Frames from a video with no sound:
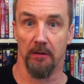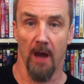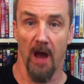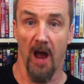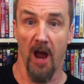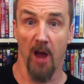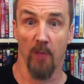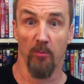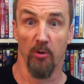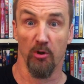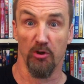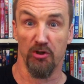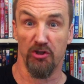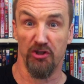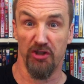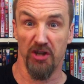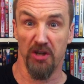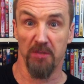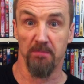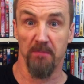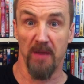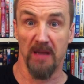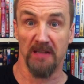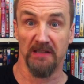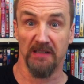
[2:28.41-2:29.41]
I almost
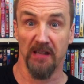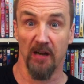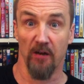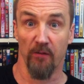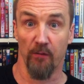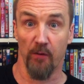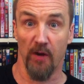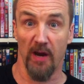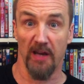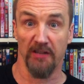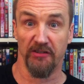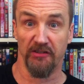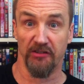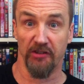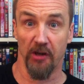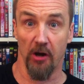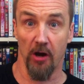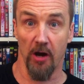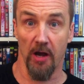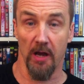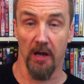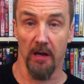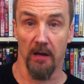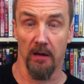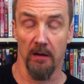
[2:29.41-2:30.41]
shit myself when I saw
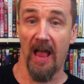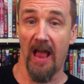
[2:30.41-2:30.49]
it.